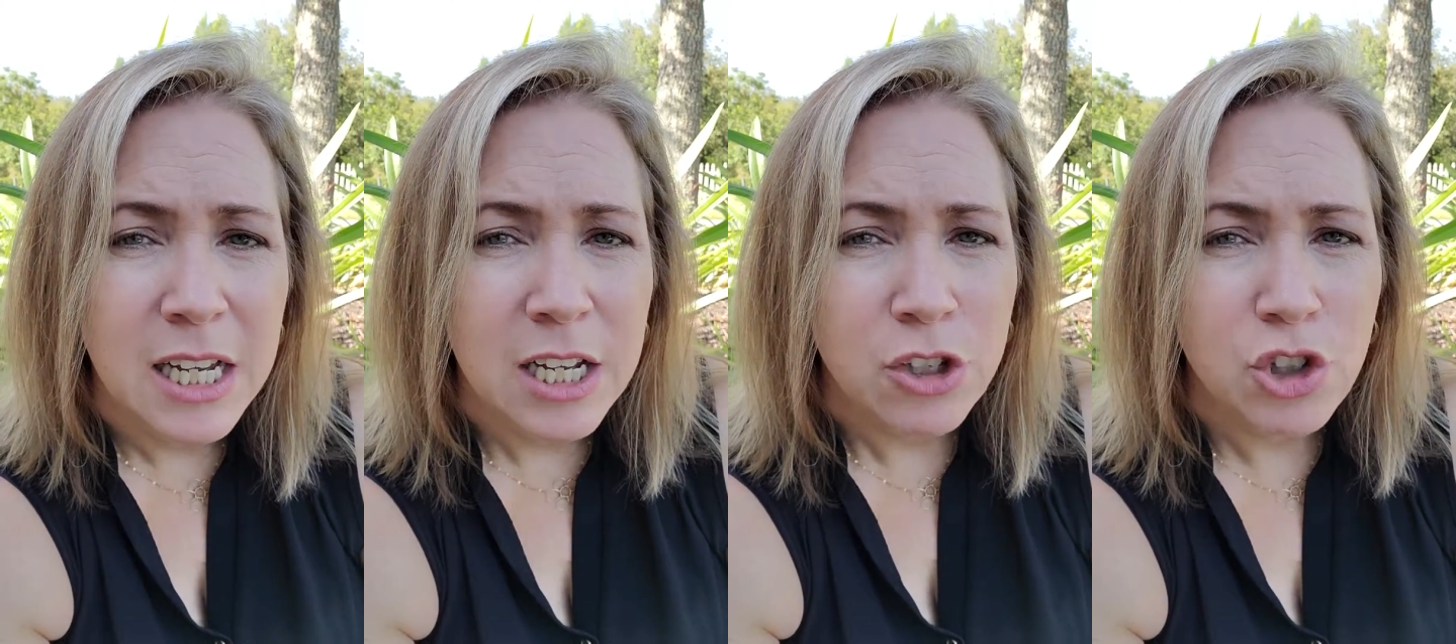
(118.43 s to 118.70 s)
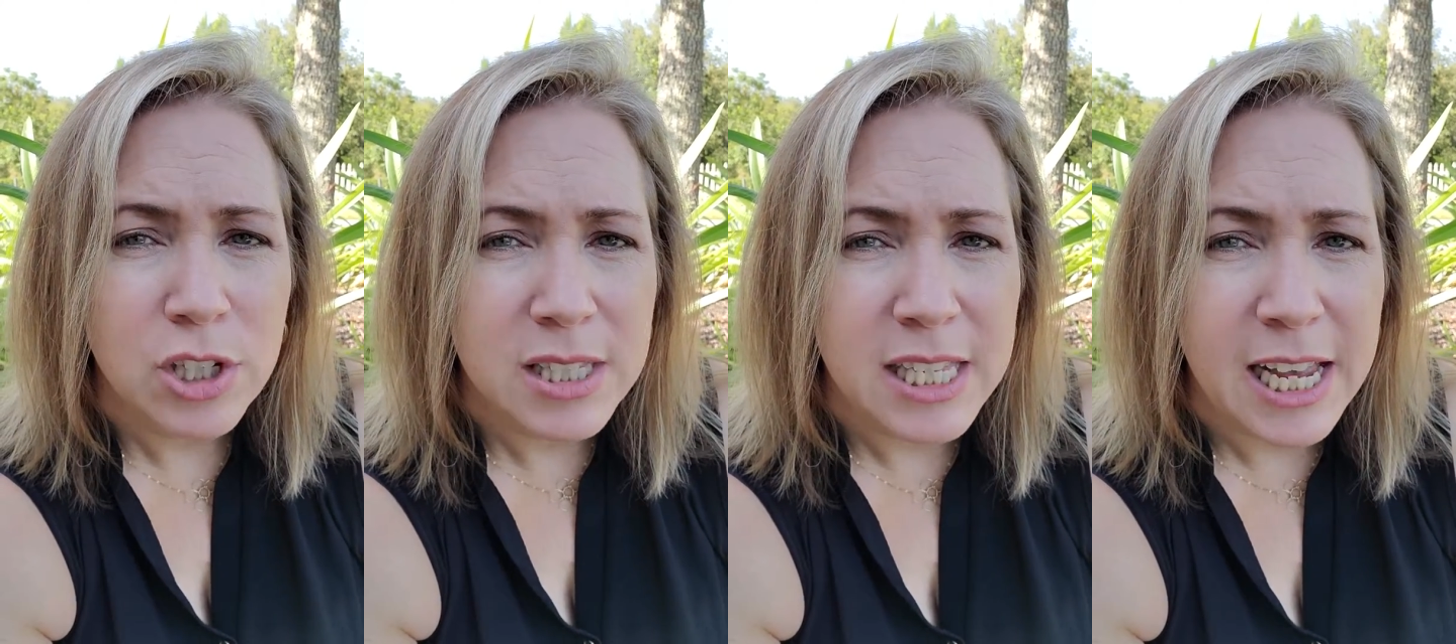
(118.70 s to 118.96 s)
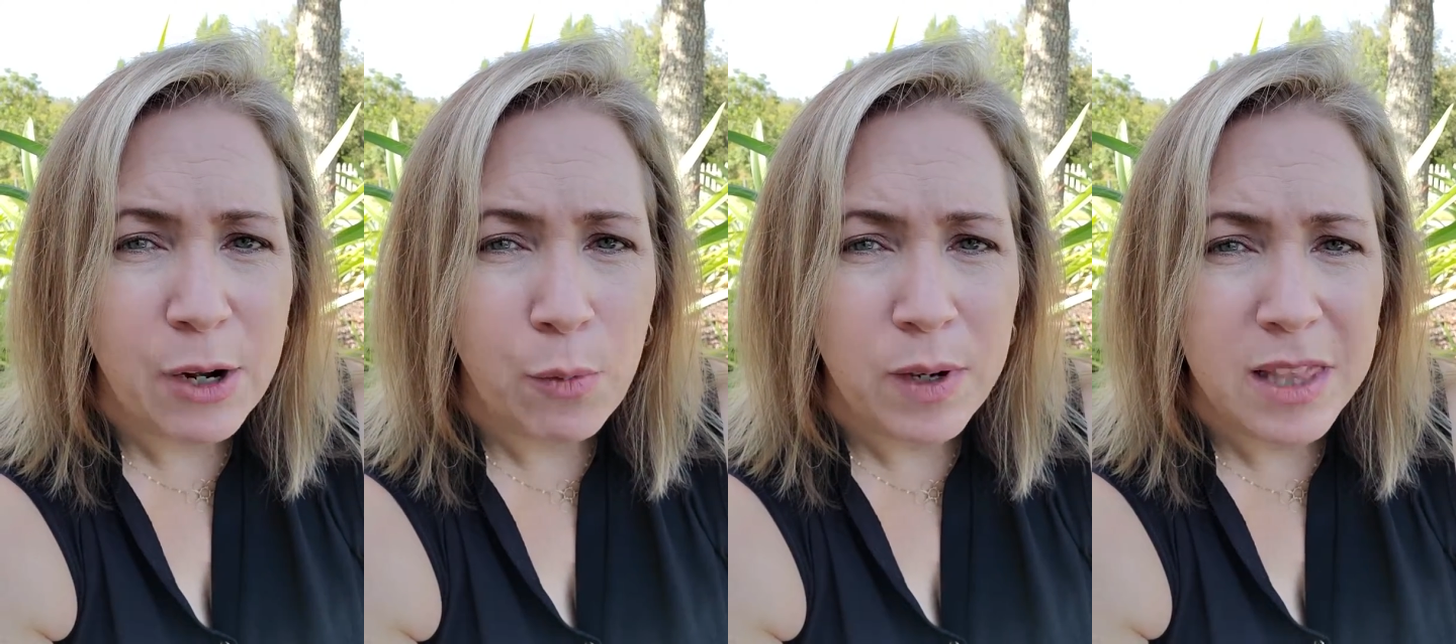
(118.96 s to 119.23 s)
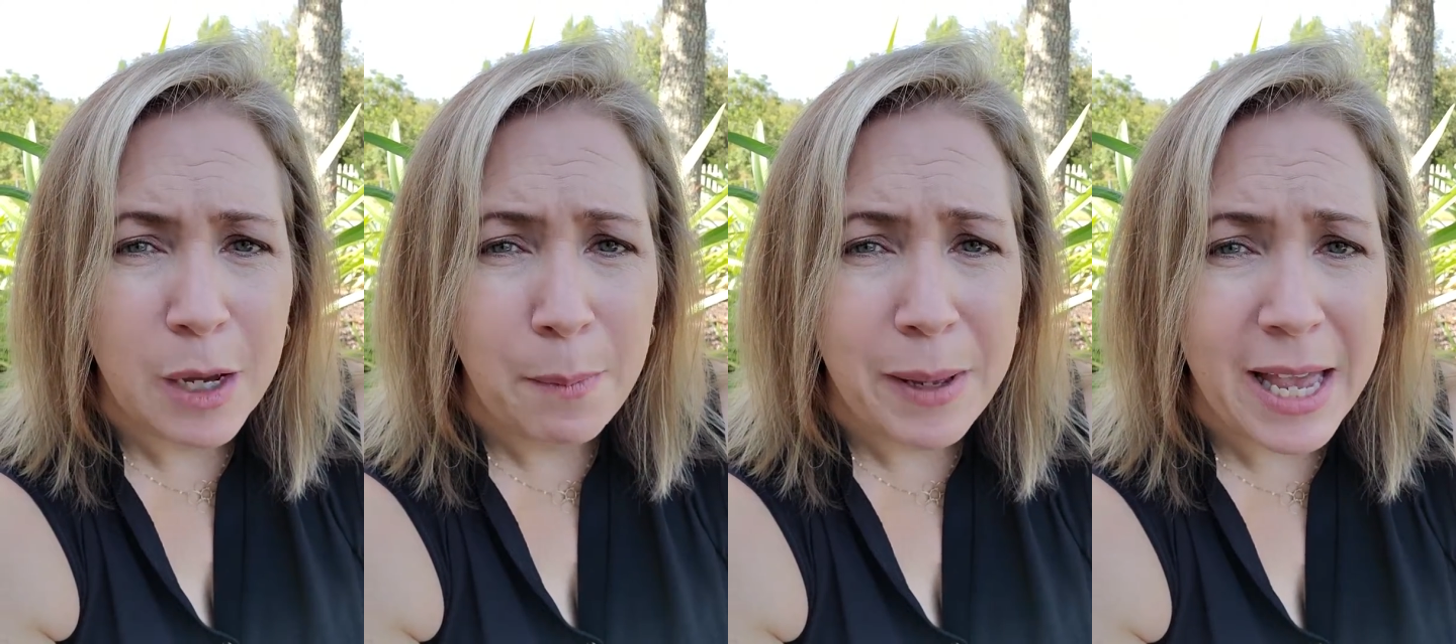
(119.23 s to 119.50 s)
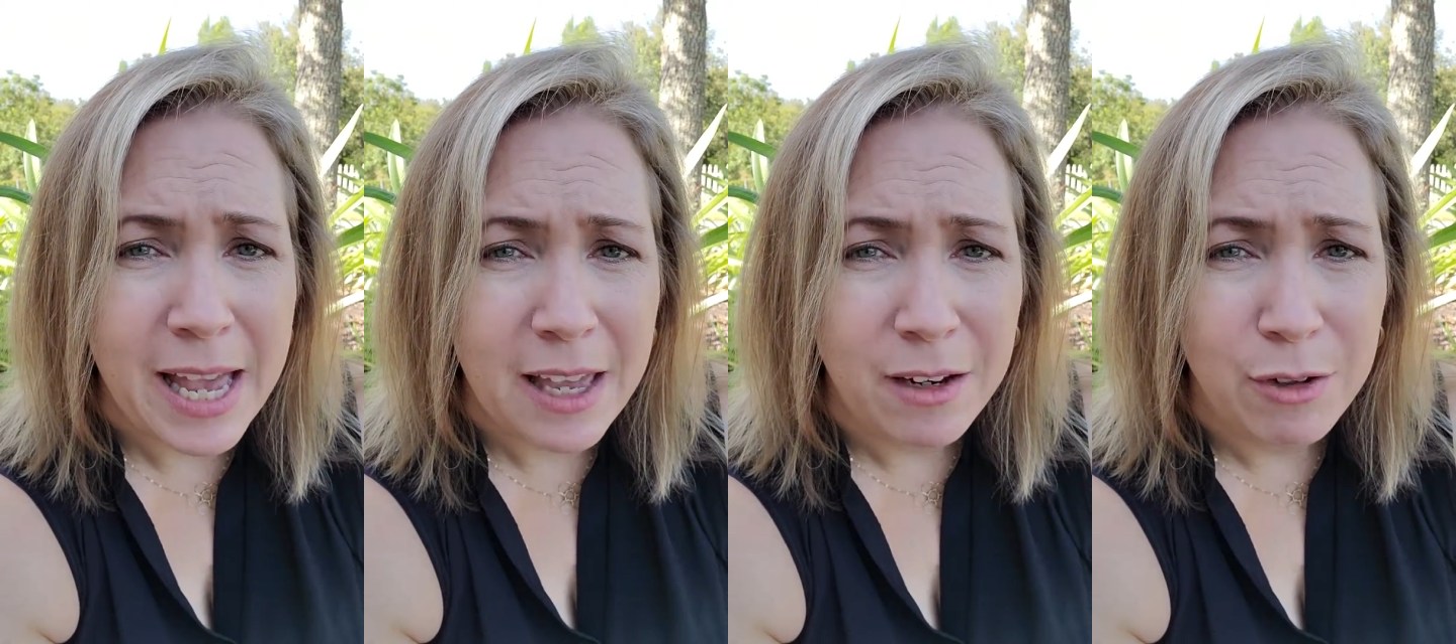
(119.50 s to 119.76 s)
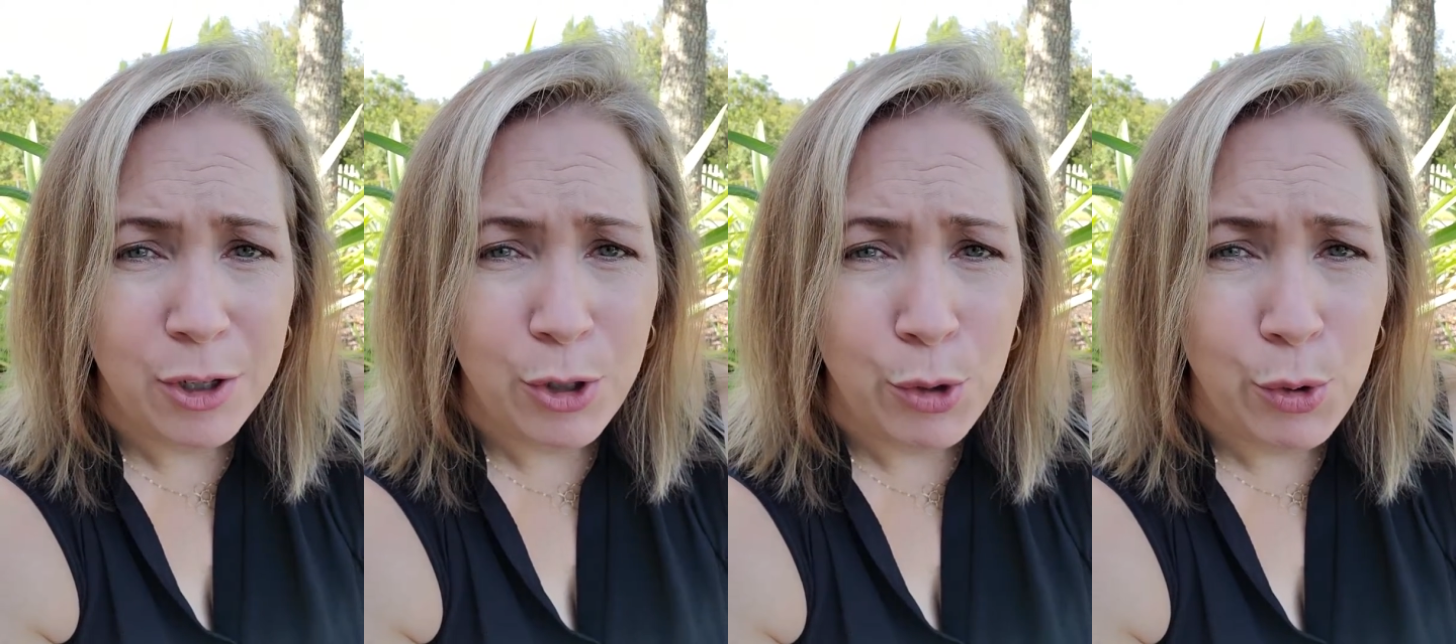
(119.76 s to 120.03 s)
Just like with a pet
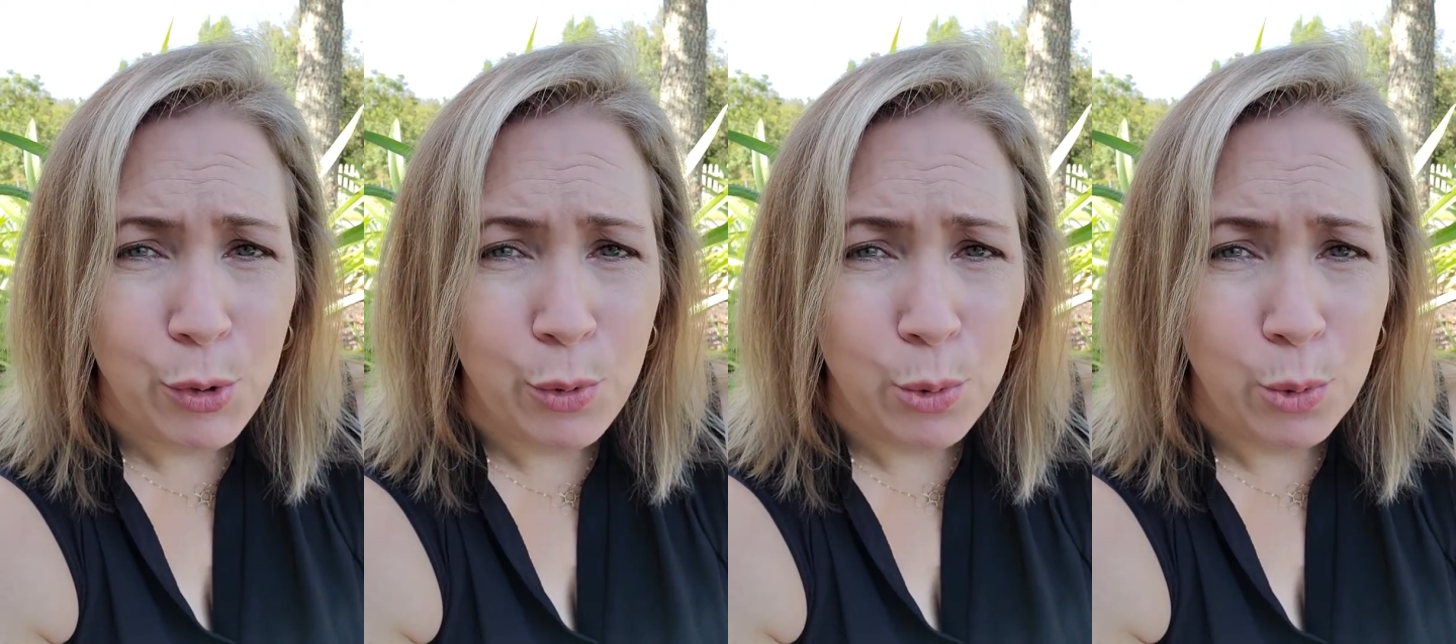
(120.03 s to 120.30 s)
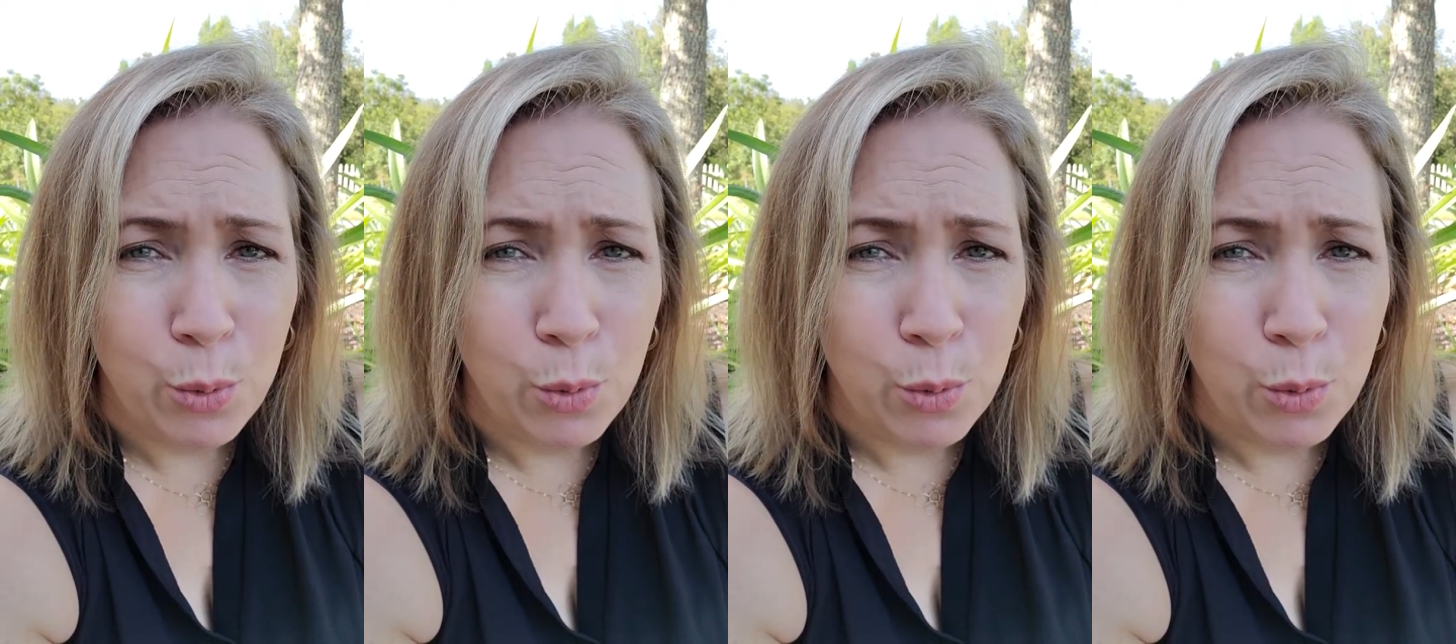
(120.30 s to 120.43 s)
who